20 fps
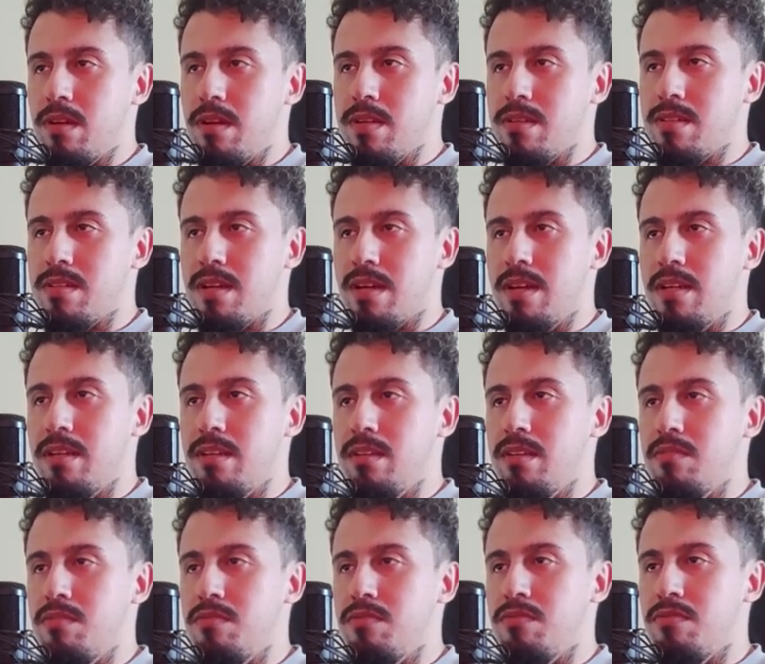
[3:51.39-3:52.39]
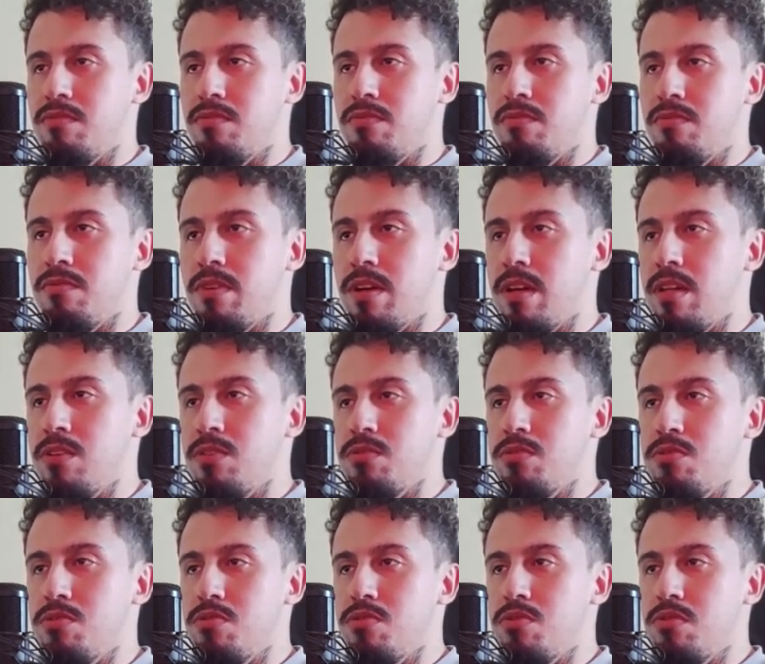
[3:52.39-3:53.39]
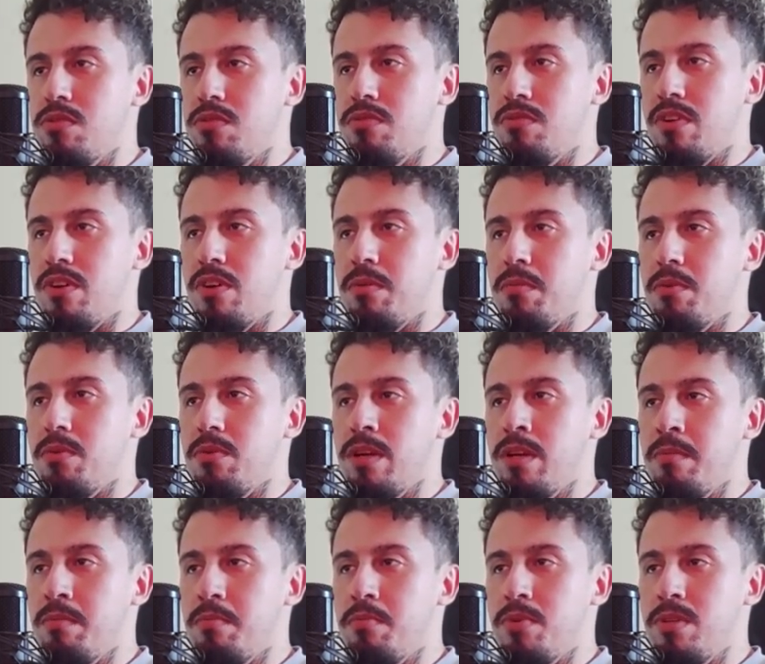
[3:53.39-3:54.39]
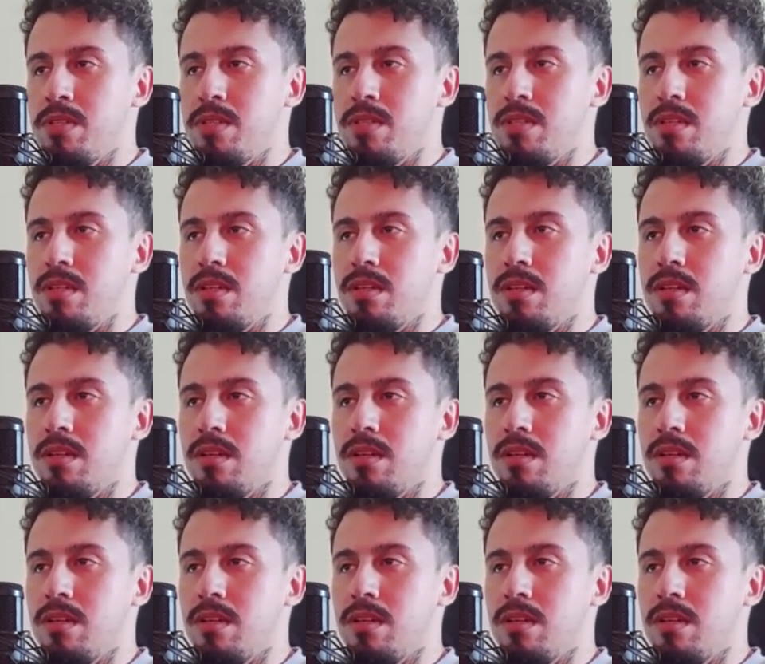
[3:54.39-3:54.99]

assigning the value to the variable and printing.